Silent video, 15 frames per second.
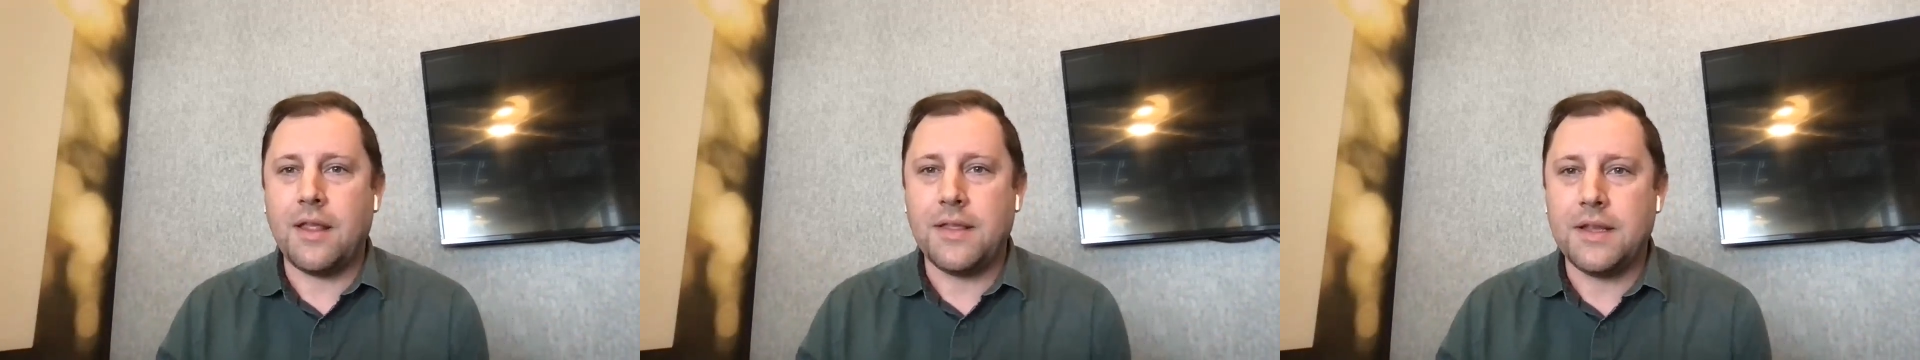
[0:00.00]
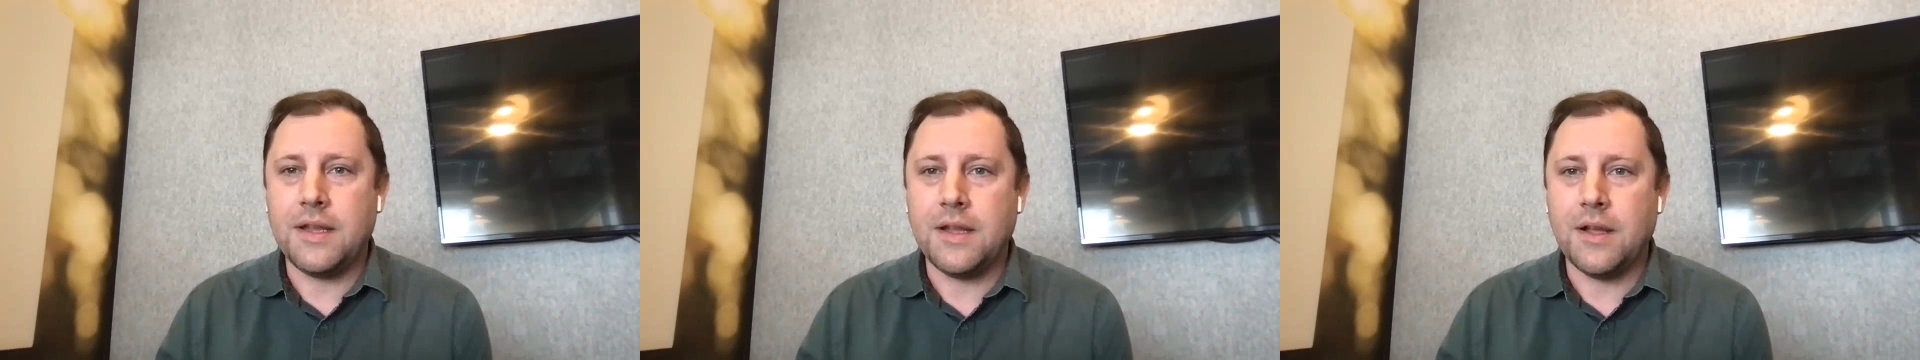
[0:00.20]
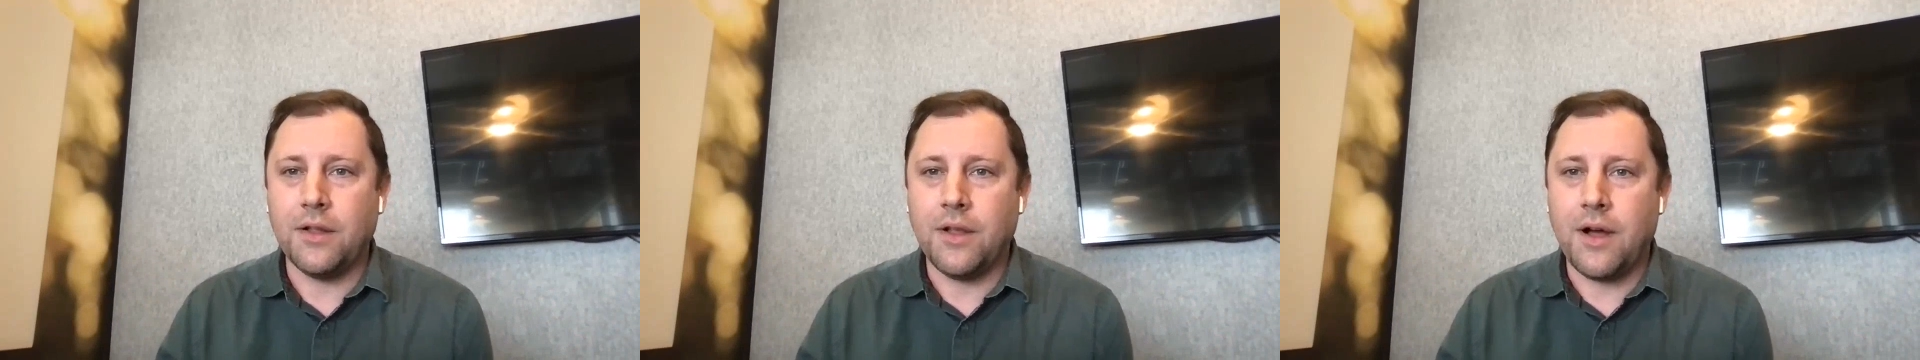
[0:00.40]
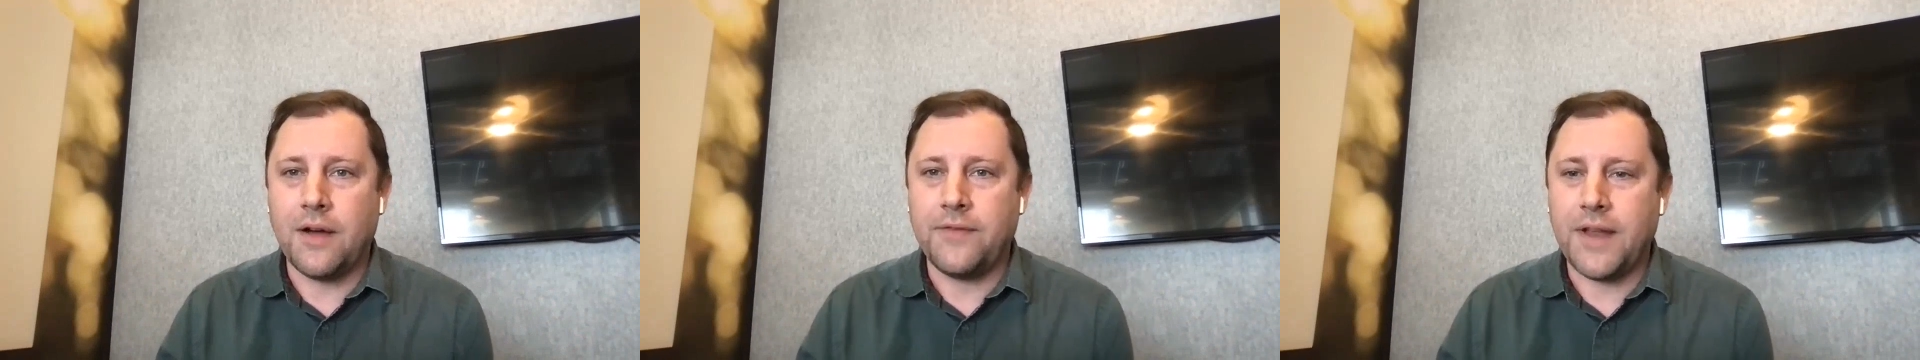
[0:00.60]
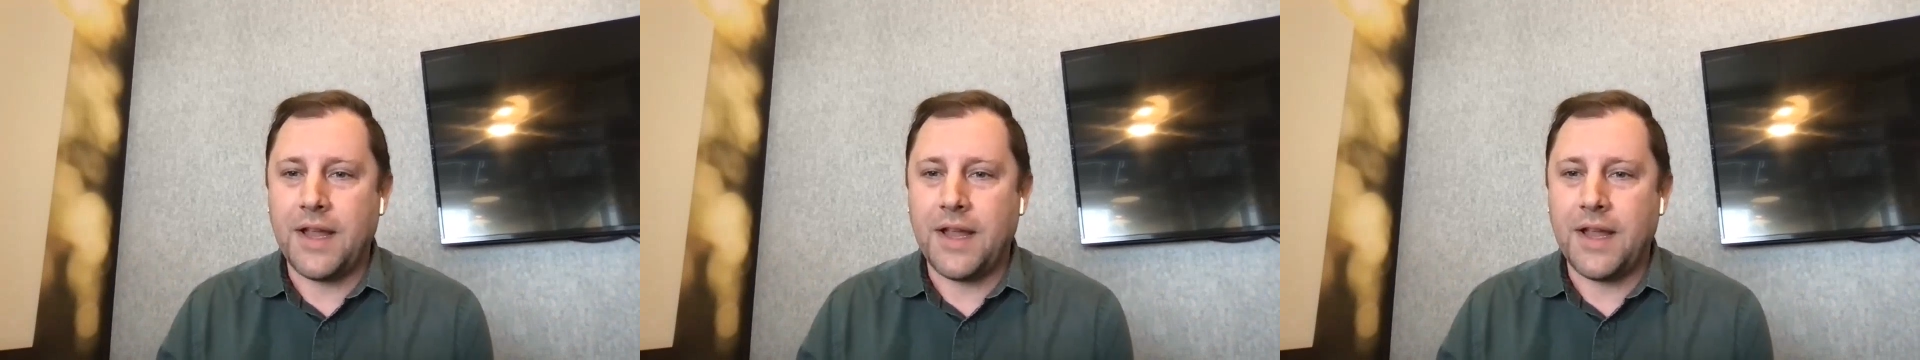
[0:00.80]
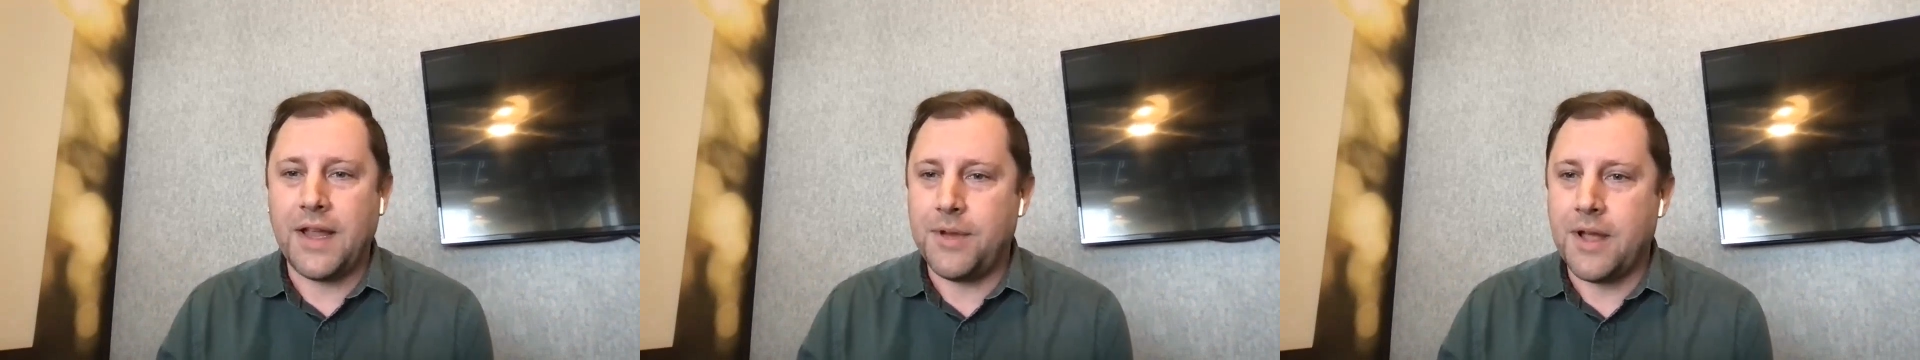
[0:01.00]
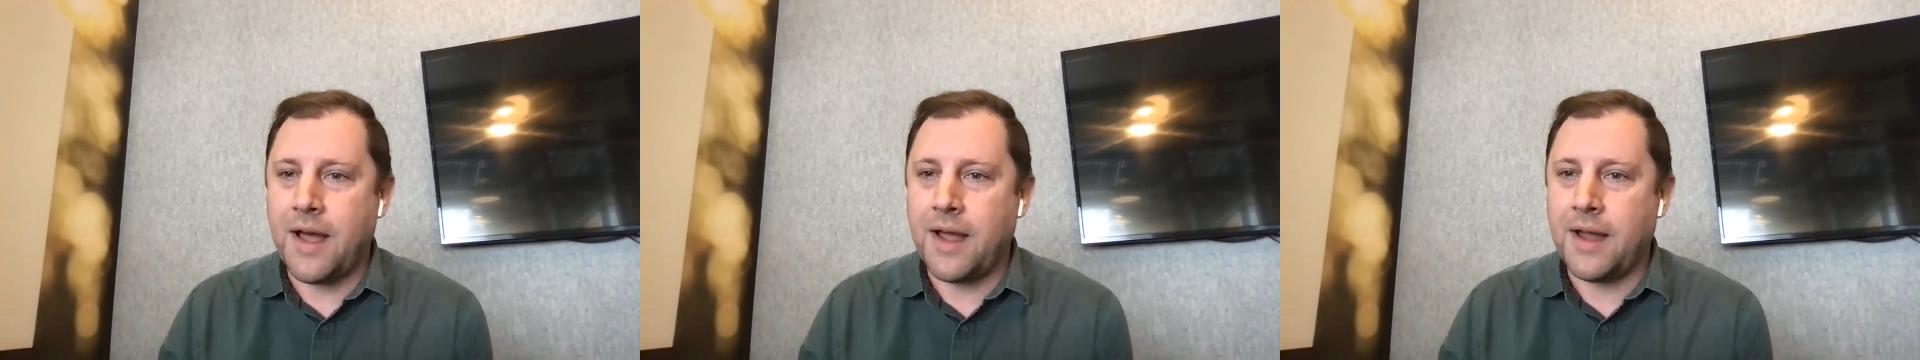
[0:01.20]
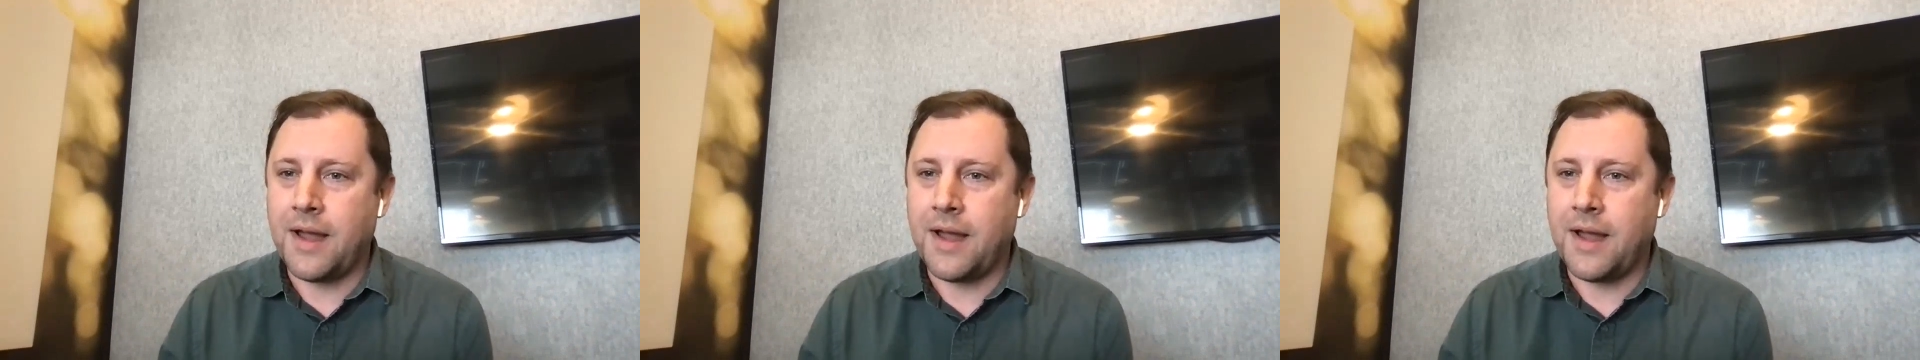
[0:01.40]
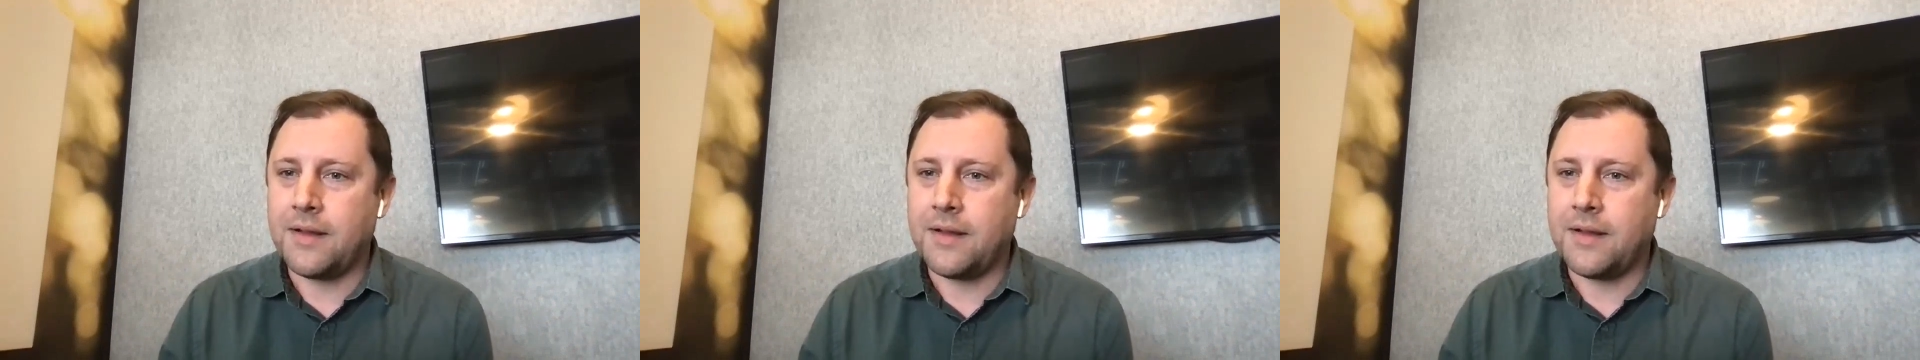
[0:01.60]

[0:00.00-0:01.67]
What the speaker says: the Aloft API.